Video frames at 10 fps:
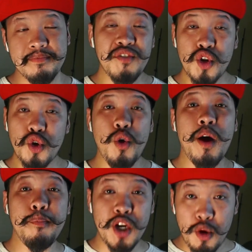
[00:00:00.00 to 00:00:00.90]
giving you
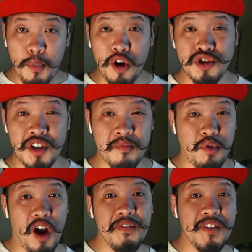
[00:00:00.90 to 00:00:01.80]
a bigger margin of
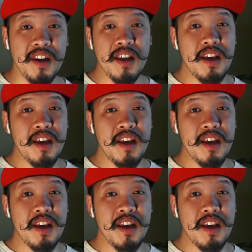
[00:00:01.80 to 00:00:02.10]
profit